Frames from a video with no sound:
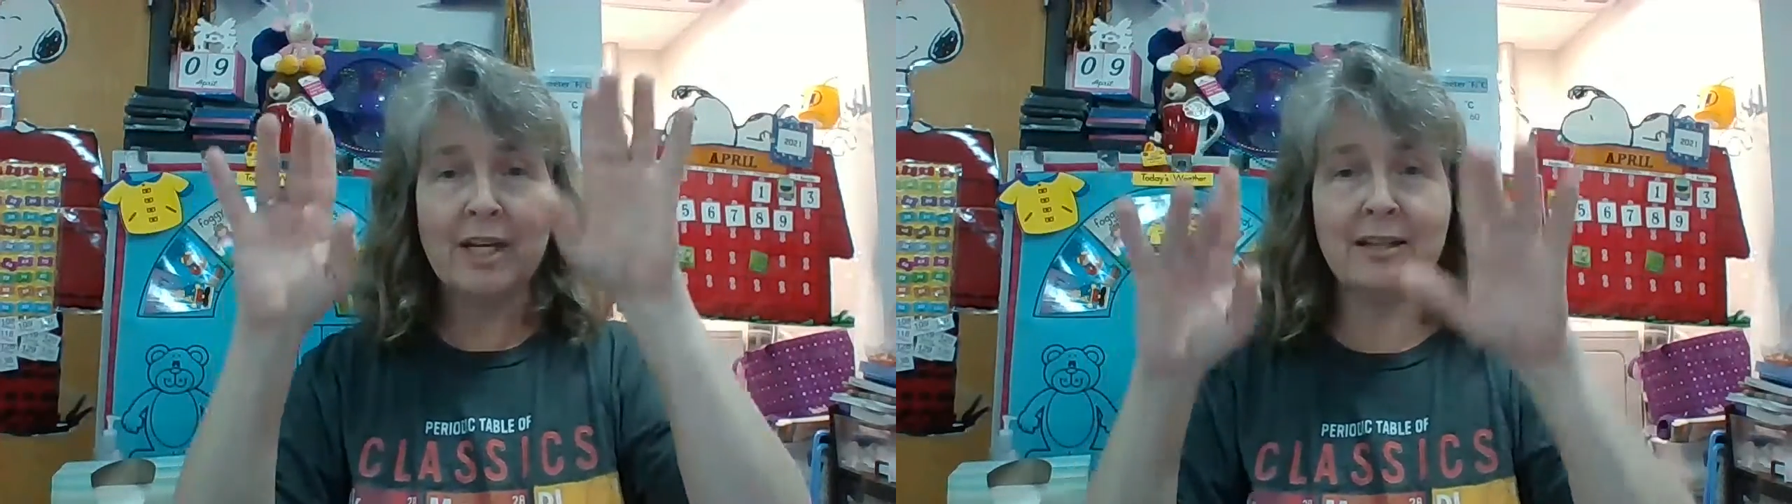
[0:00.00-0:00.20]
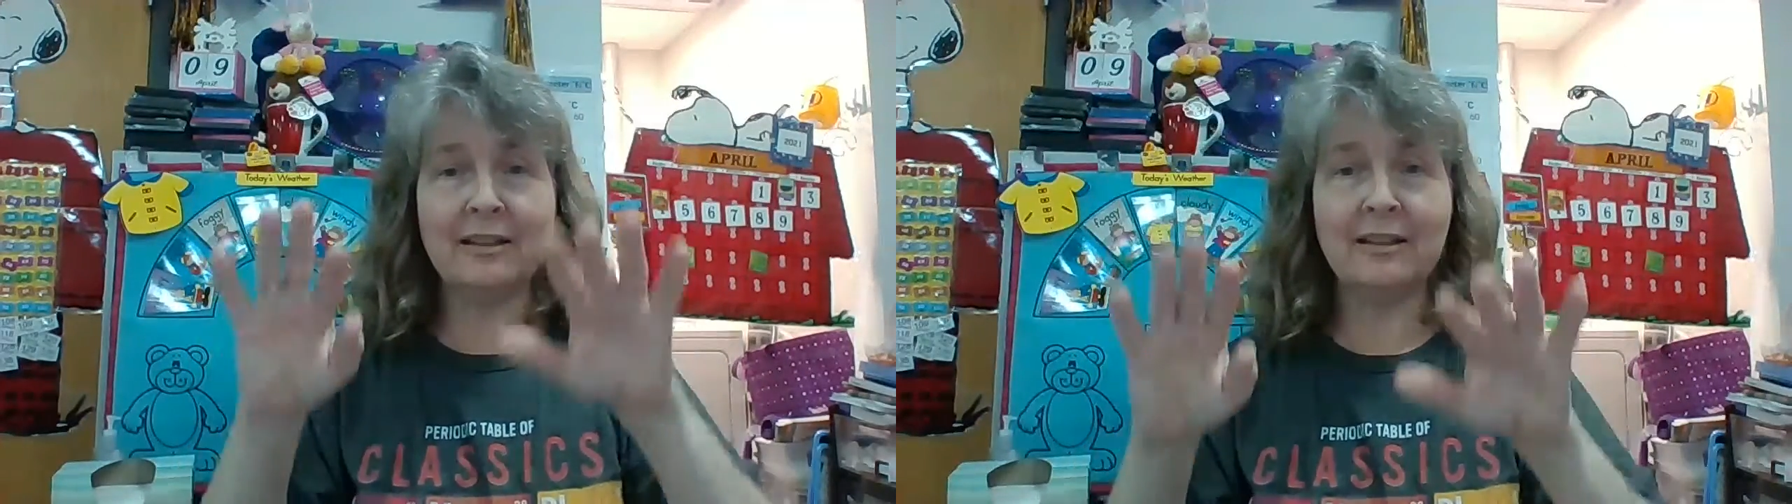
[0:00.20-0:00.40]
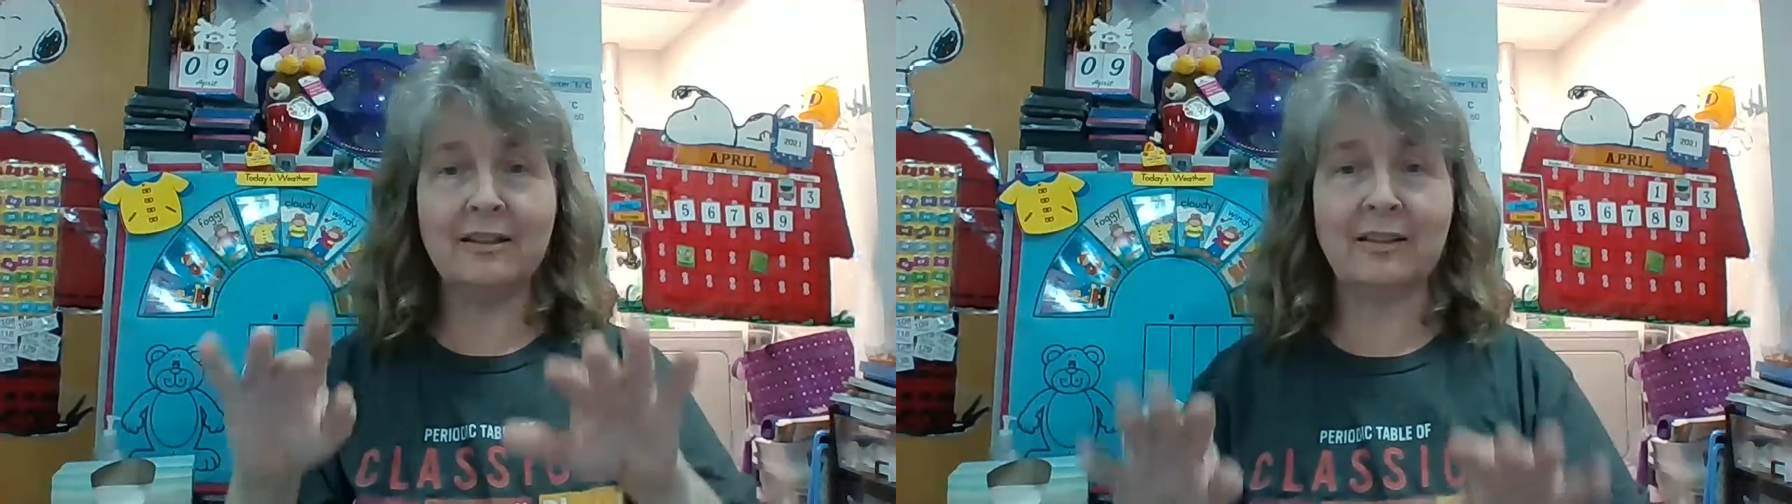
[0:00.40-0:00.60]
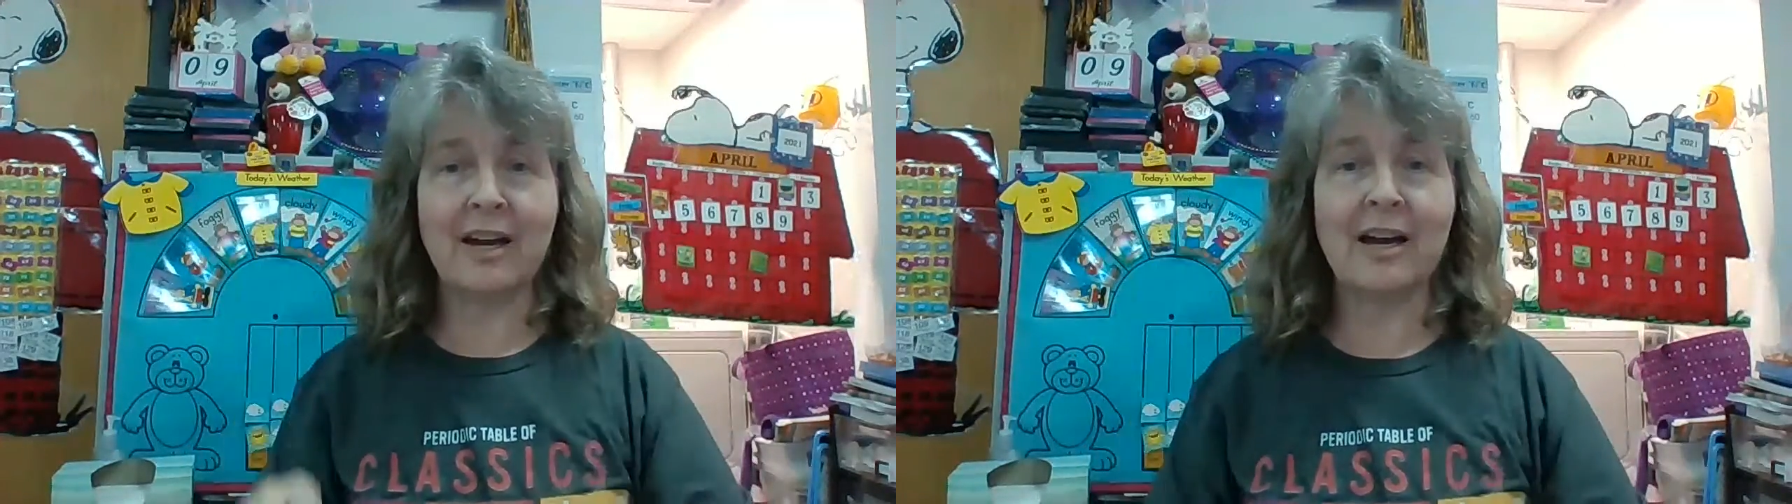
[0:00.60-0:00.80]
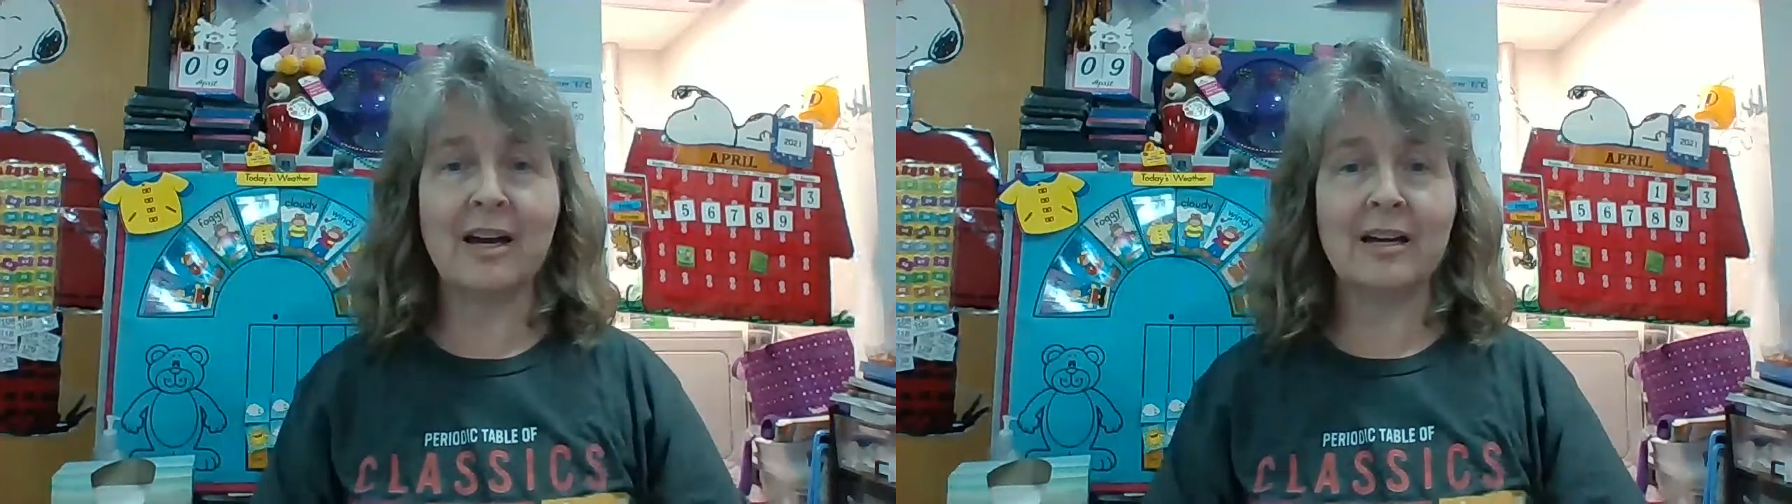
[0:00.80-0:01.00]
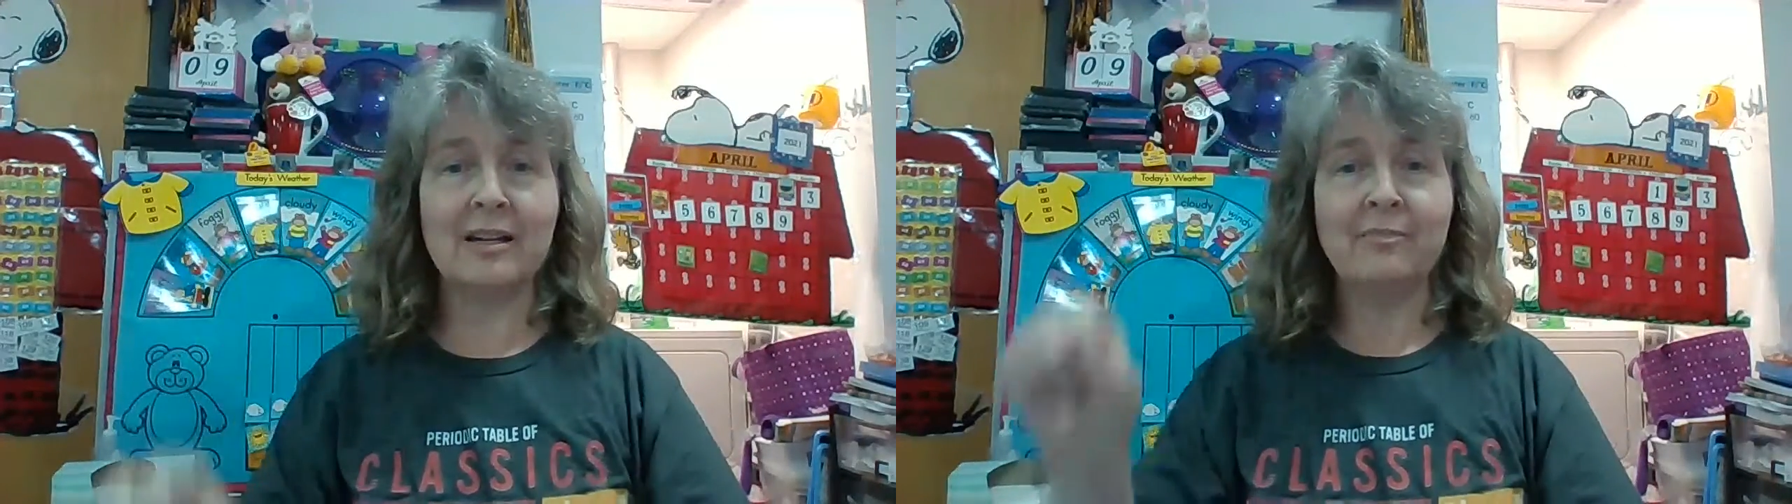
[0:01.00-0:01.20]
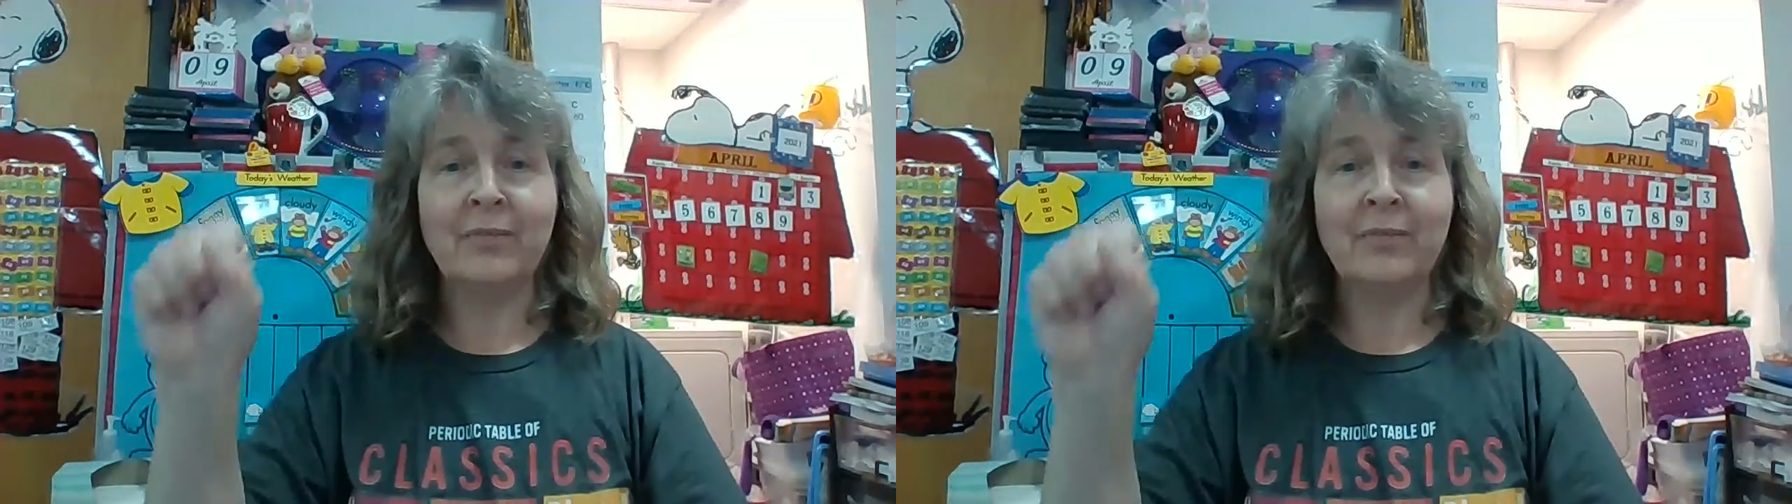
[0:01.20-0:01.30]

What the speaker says: in the sky.